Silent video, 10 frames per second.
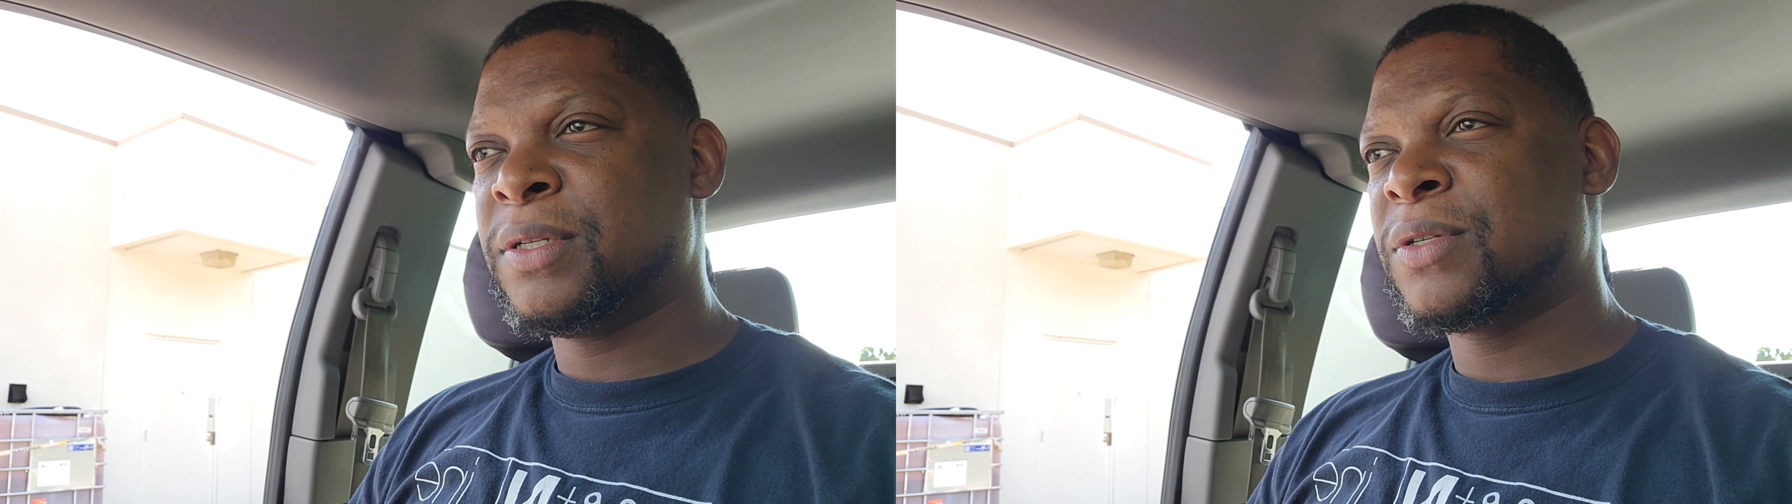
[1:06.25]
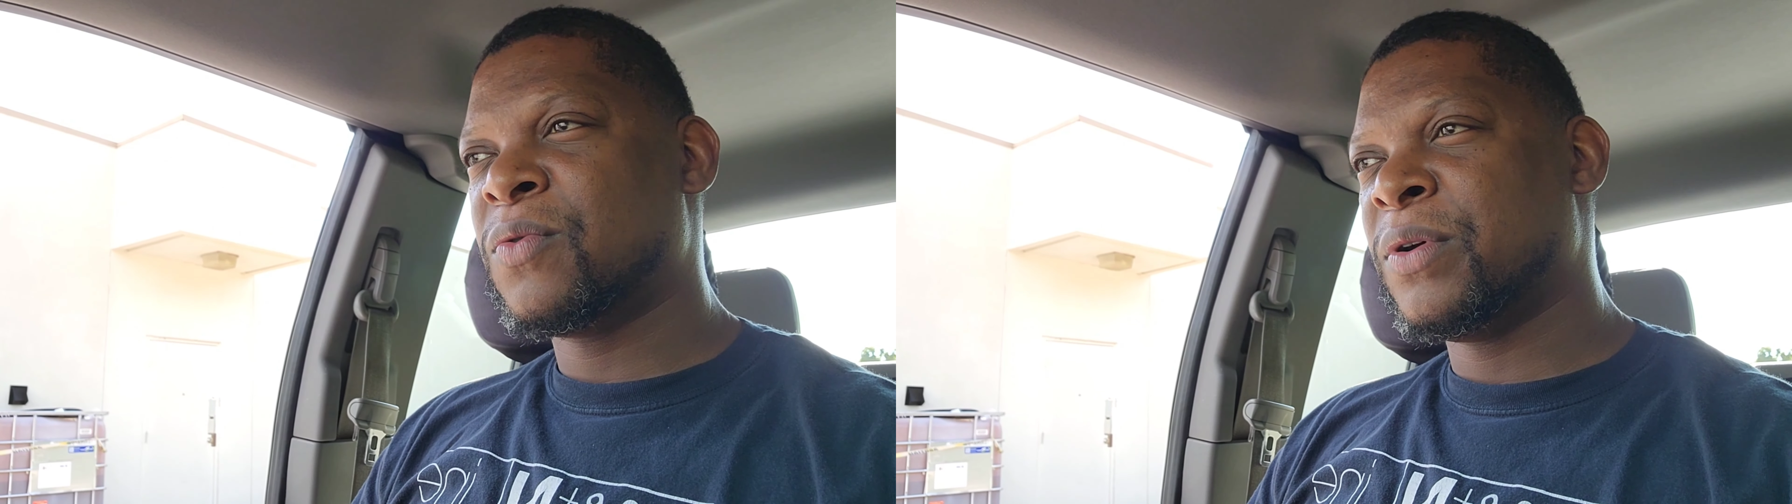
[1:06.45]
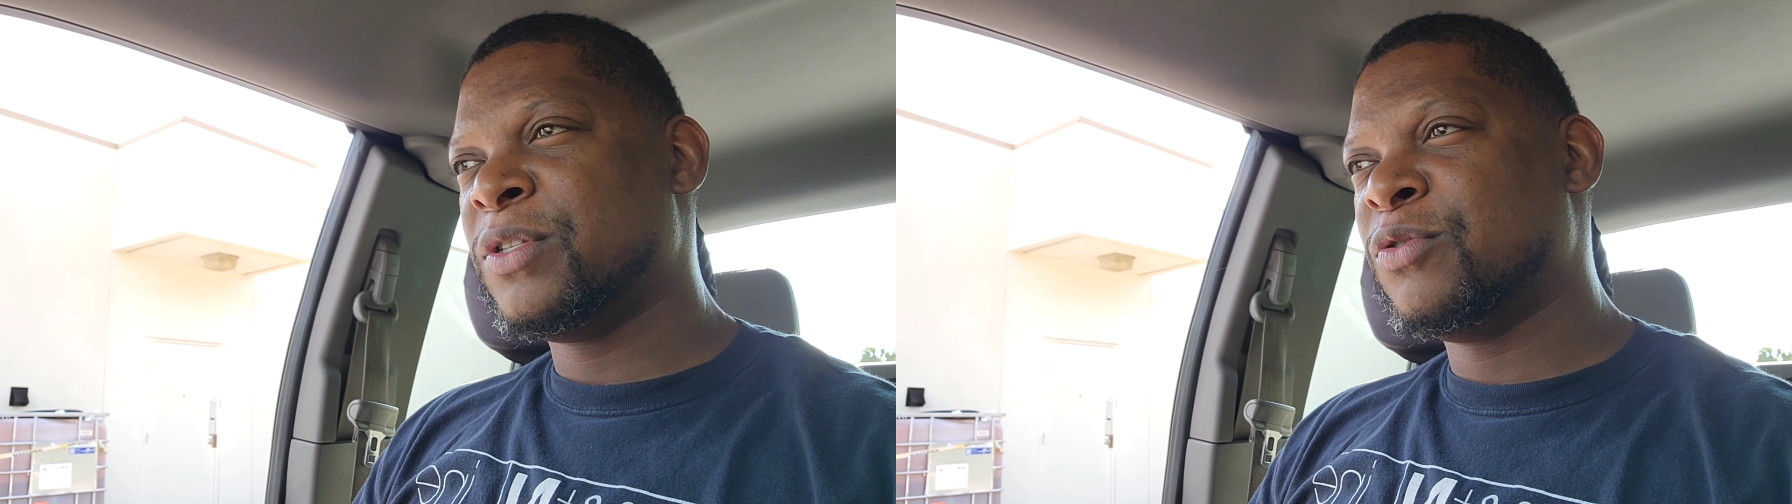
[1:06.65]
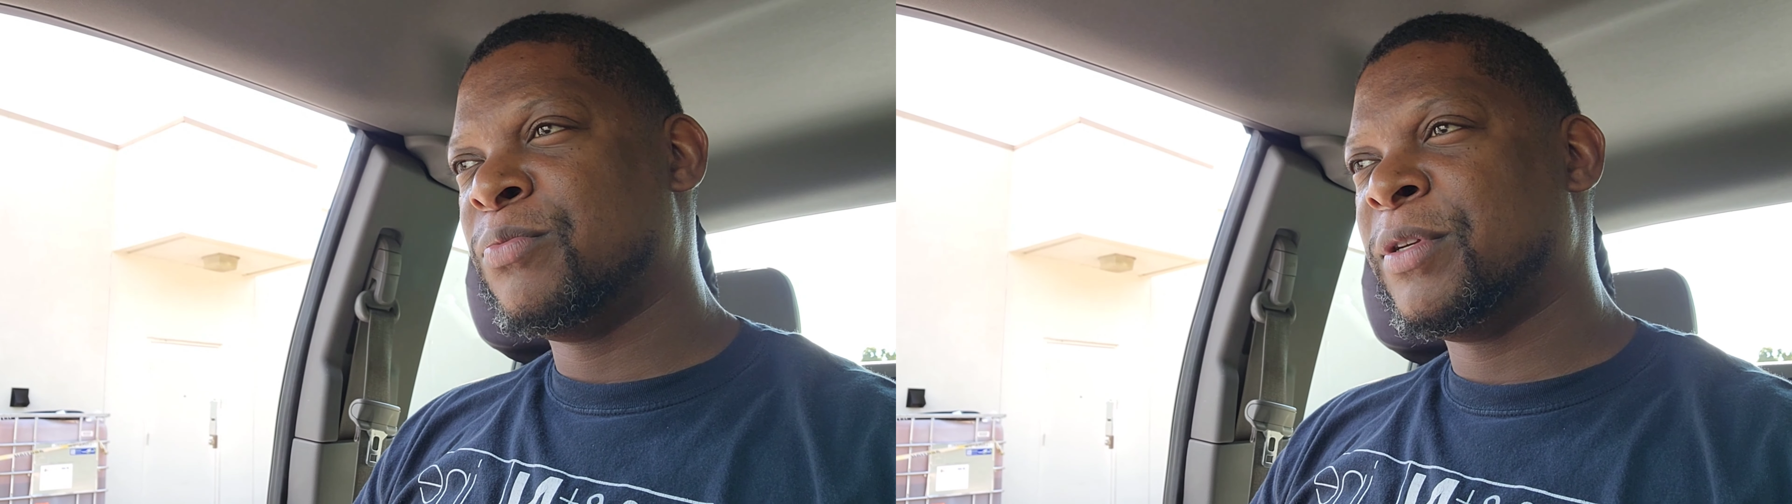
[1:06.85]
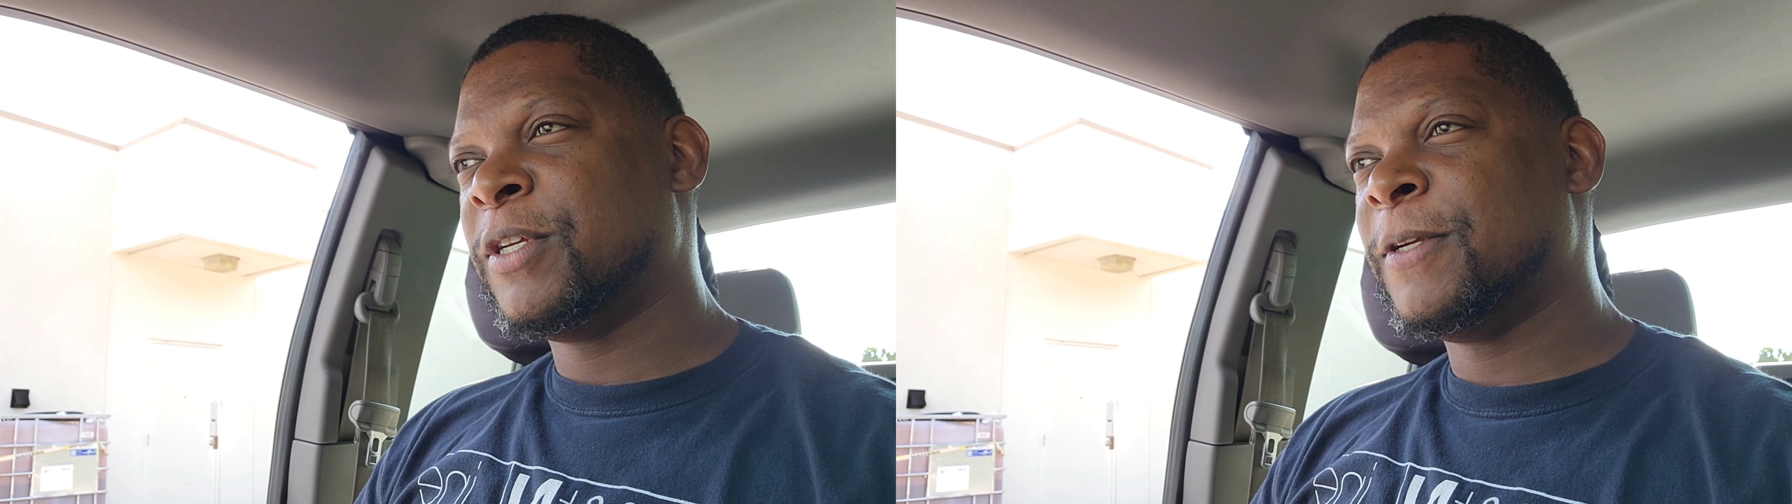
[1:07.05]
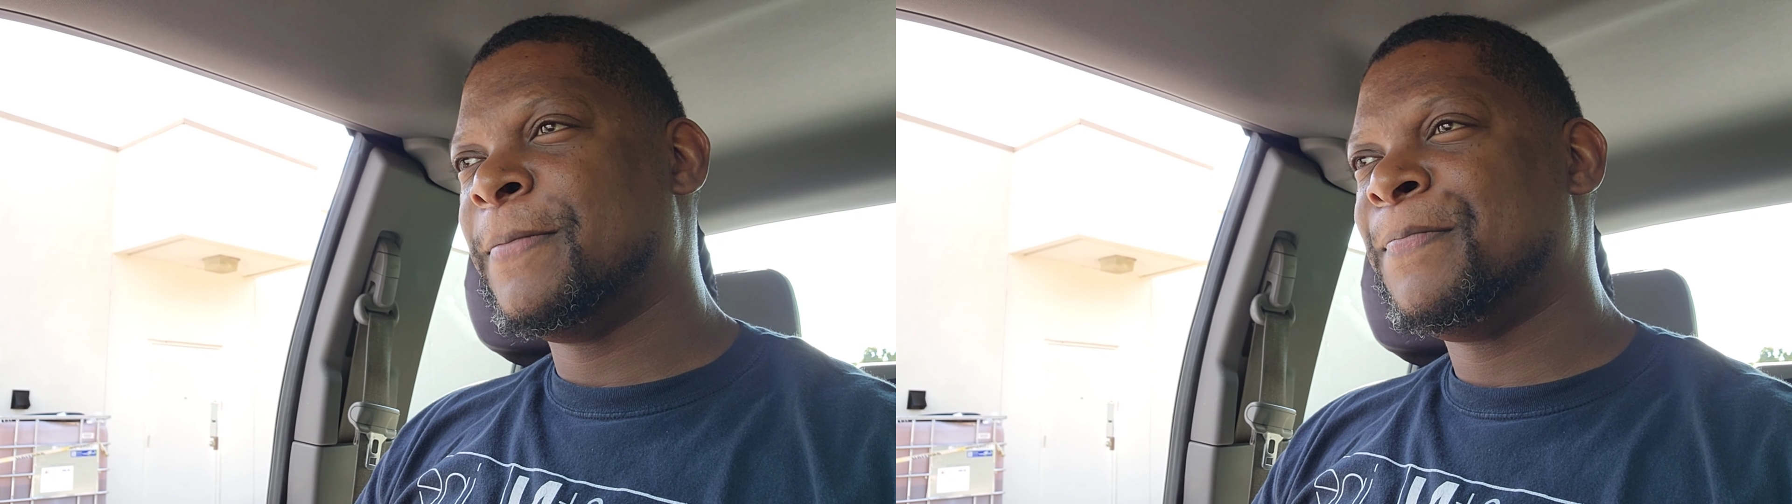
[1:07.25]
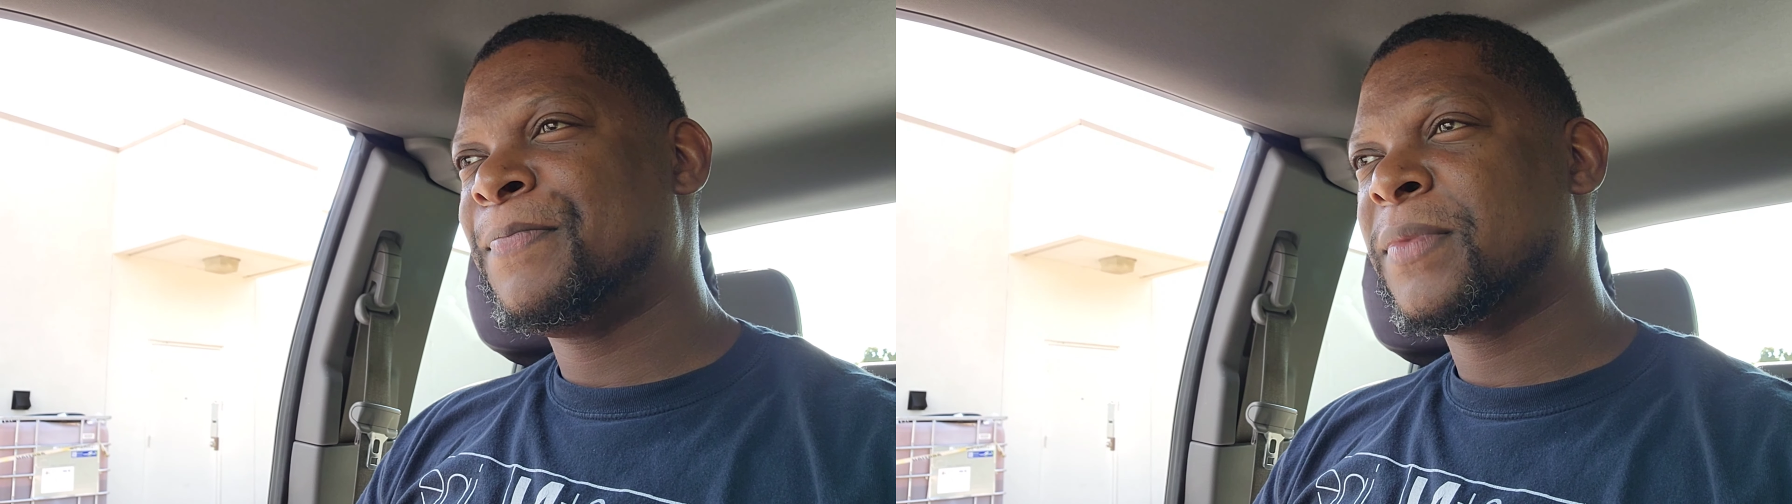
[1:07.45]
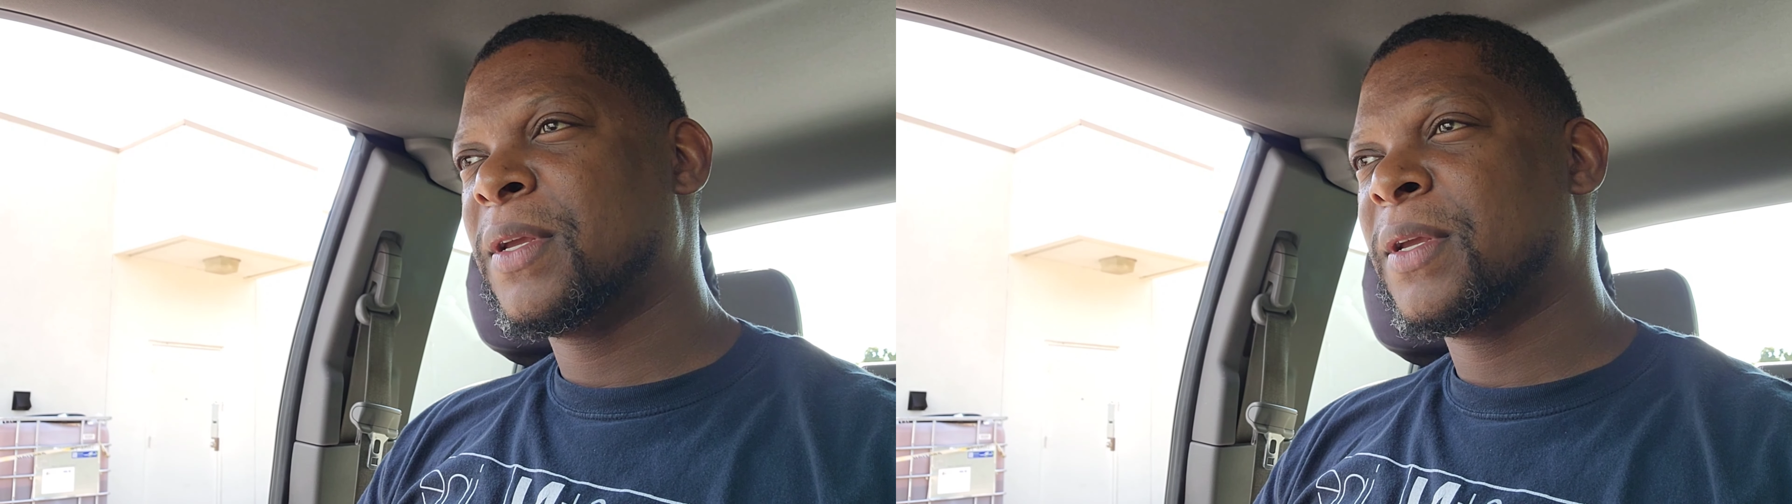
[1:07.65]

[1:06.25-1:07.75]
is going to be